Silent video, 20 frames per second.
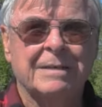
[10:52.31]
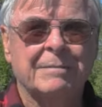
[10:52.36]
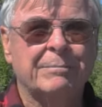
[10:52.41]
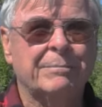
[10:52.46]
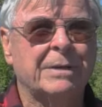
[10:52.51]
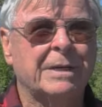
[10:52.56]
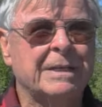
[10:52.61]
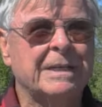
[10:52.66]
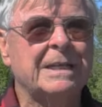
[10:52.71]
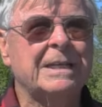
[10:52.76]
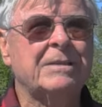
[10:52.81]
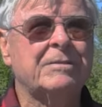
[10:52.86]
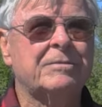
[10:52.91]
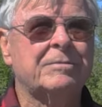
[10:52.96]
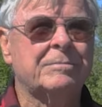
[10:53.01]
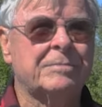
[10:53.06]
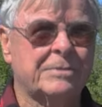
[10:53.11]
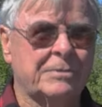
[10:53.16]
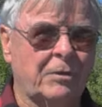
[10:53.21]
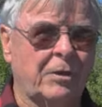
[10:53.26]
But he
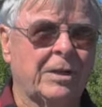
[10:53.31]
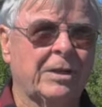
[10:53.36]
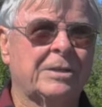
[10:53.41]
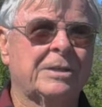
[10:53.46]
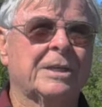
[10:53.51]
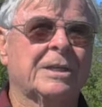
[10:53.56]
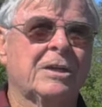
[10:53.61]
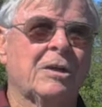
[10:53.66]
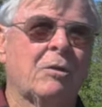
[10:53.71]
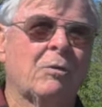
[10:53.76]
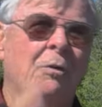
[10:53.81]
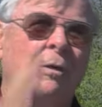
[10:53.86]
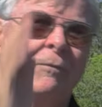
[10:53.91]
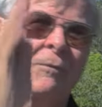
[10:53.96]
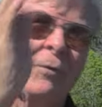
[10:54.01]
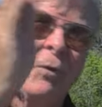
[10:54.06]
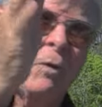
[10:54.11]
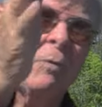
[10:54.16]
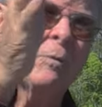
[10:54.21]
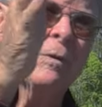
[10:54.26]
started to go
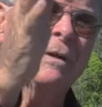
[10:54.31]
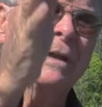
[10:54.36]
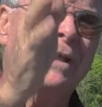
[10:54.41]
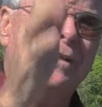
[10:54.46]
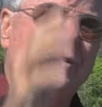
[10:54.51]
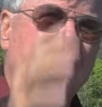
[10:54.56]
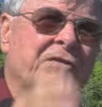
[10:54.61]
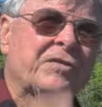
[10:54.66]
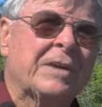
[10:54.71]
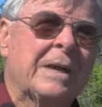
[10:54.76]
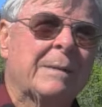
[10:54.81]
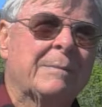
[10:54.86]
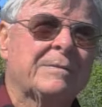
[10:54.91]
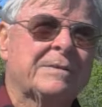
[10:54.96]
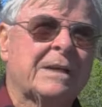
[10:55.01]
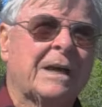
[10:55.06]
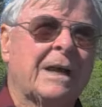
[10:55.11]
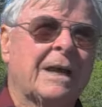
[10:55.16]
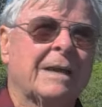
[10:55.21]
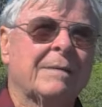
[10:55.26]
forward at the same
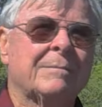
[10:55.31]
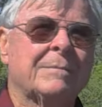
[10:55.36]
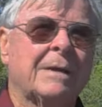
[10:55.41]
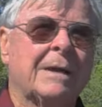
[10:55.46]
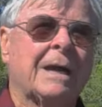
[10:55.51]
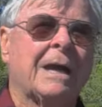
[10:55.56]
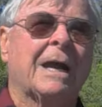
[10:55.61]
time.